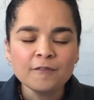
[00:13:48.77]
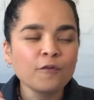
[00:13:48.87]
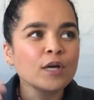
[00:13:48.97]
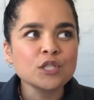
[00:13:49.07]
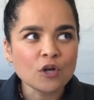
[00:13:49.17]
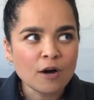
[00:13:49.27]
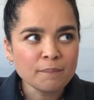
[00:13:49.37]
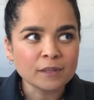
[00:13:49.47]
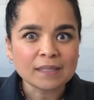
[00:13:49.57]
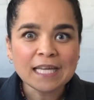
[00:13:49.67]
For
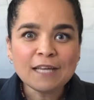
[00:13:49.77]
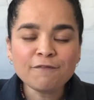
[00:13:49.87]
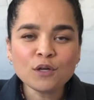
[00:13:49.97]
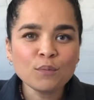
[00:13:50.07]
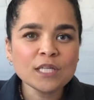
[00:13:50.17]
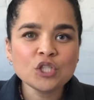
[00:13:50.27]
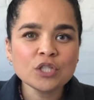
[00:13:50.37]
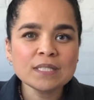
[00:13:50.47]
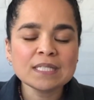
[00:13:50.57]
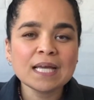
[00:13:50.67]
example, if the
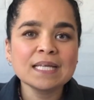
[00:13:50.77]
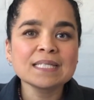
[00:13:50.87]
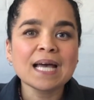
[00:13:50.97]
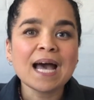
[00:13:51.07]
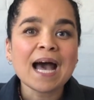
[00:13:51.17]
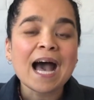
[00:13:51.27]
question says,